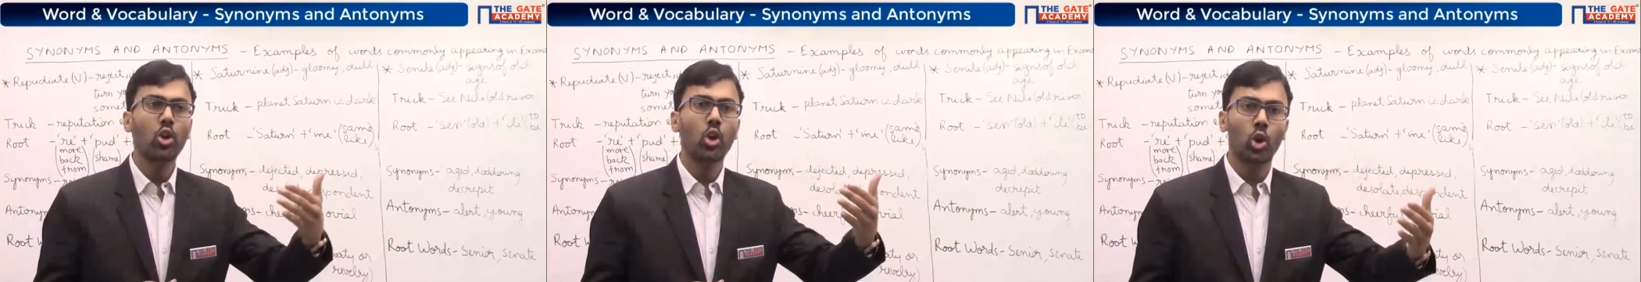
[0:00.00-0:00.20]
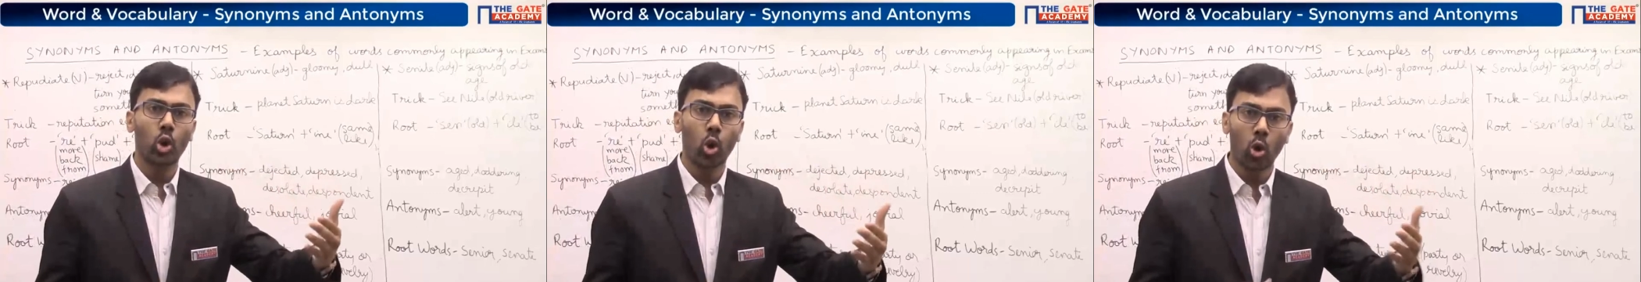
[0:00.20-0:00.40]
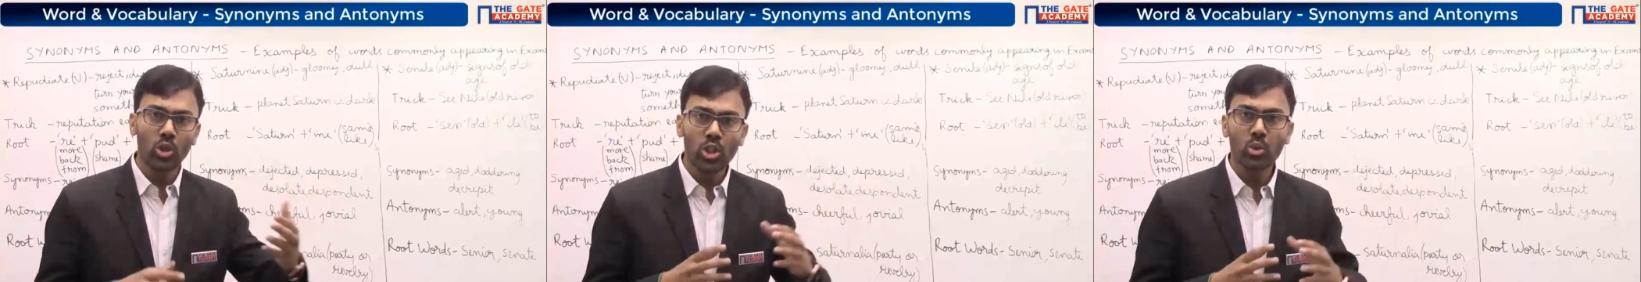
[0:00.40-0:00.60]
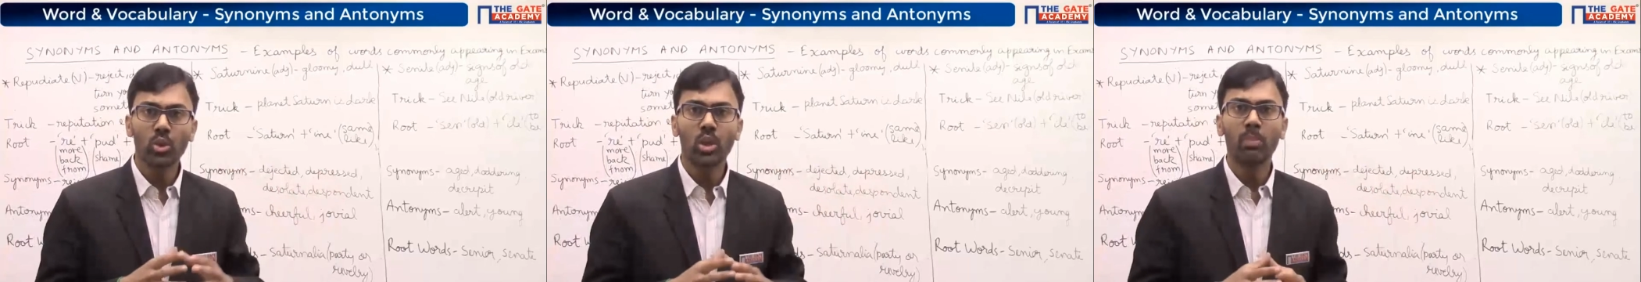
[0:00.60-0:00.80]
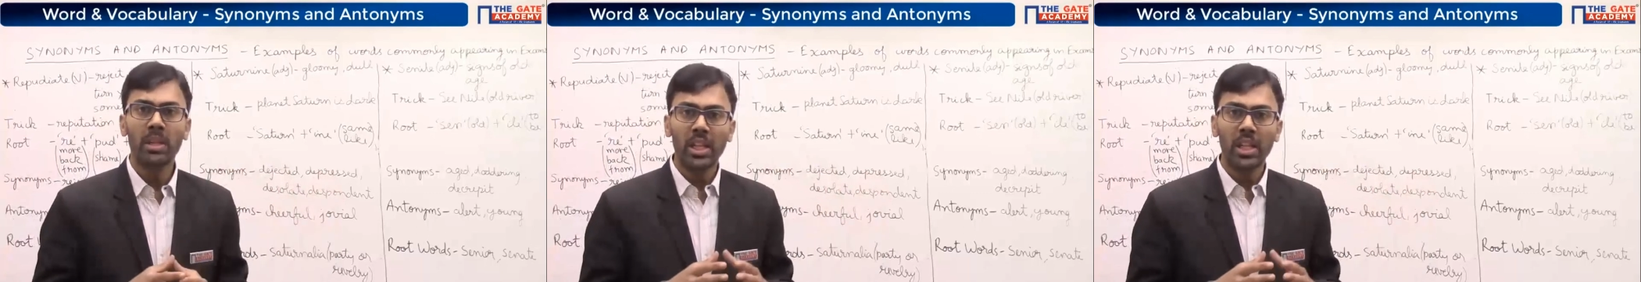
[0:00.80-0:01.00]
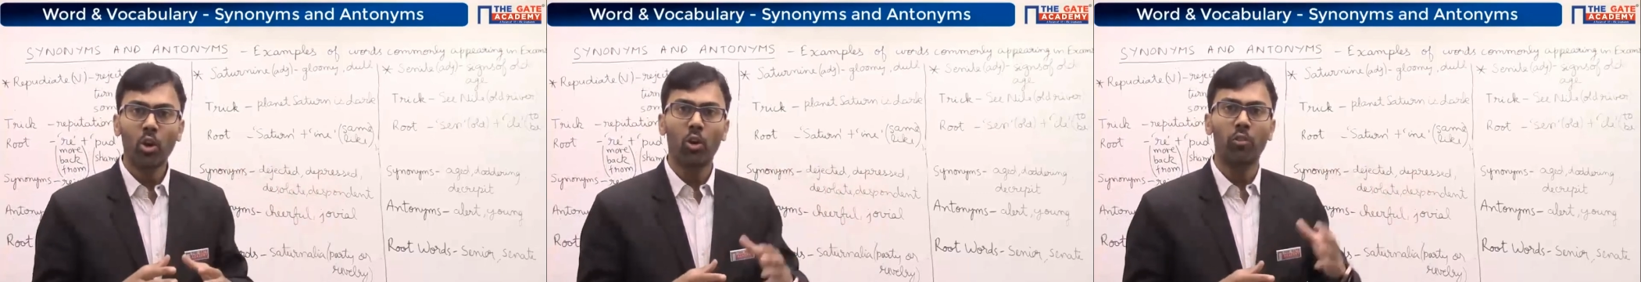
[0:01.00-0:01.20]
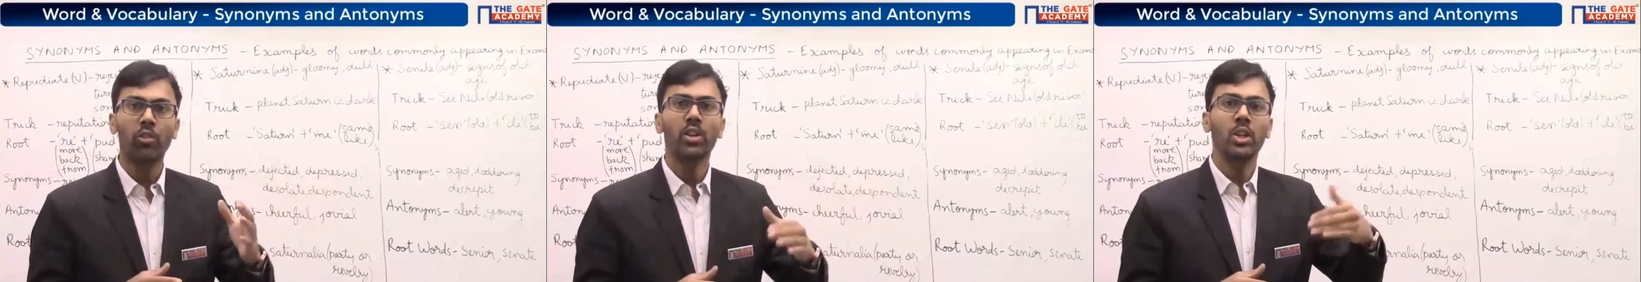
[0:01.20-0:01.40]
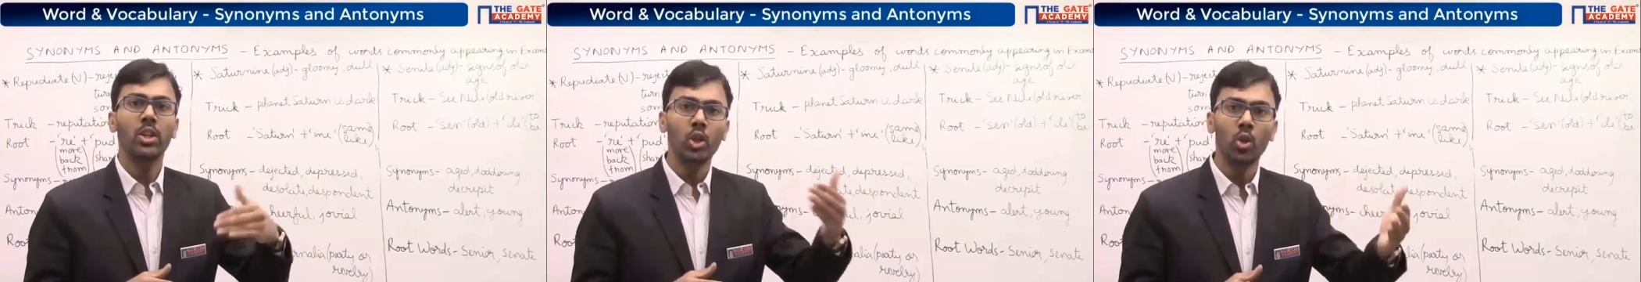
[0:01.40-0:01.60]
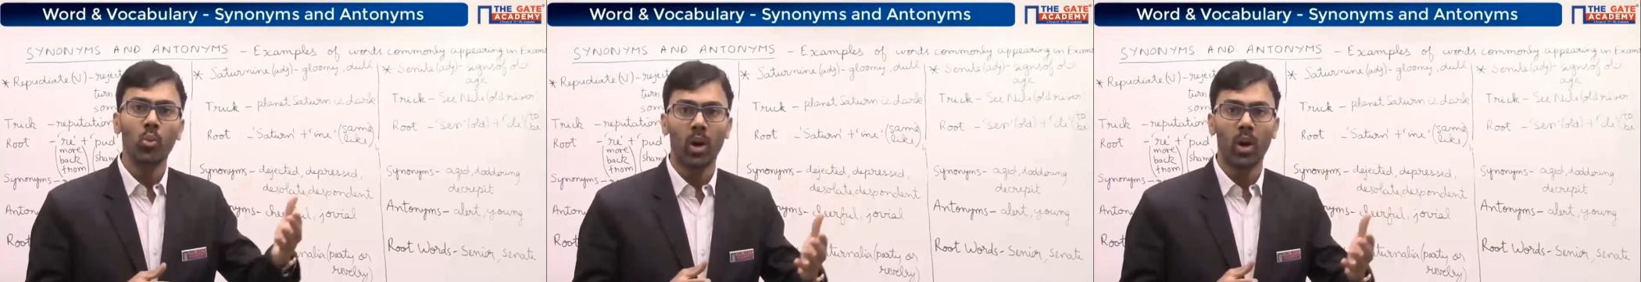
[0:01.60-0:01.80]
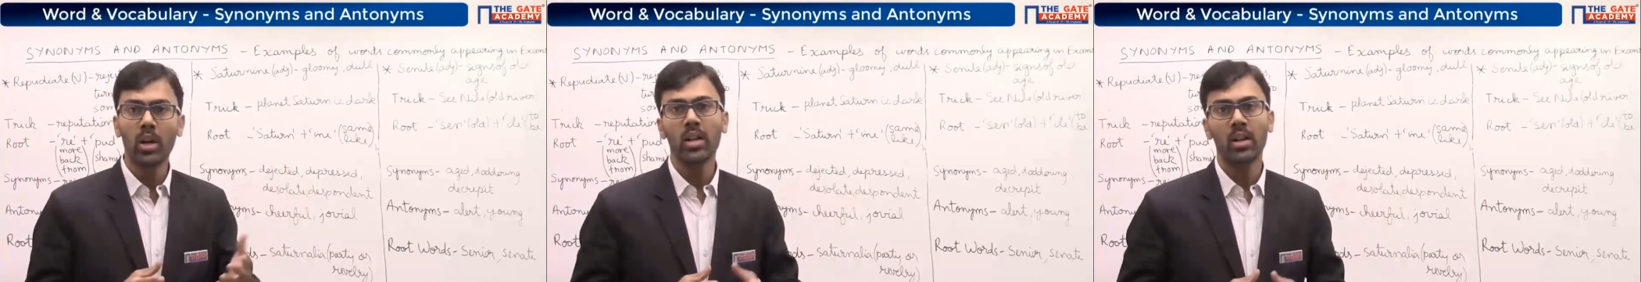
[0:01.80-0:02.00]
close to the meaning of a new
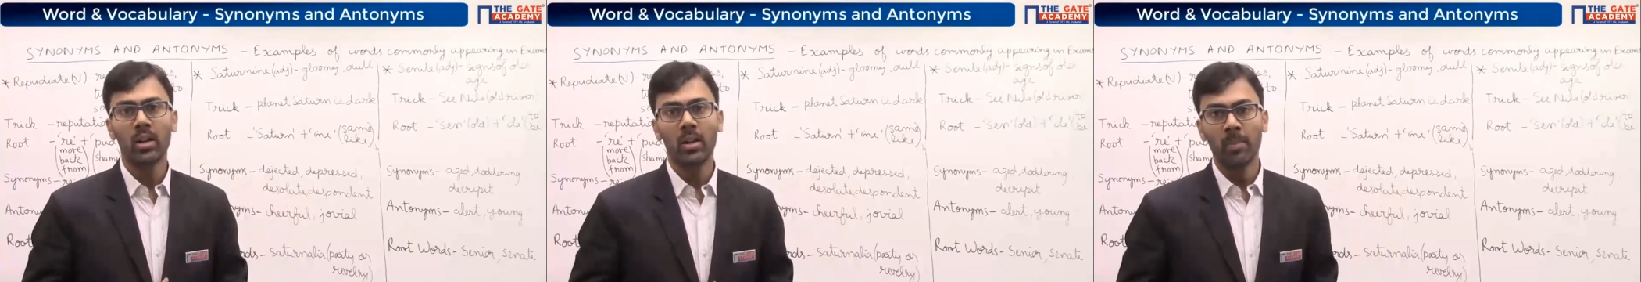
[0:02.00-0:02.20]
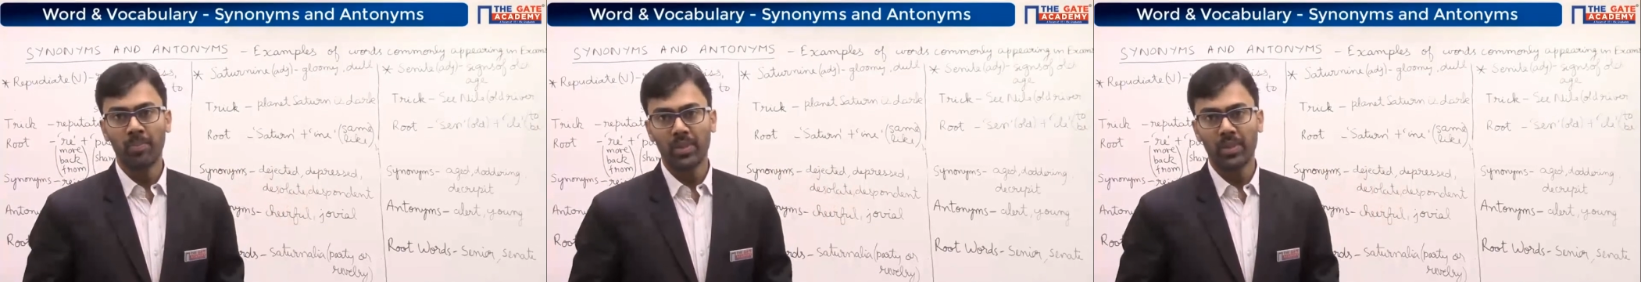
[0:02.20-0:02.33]
word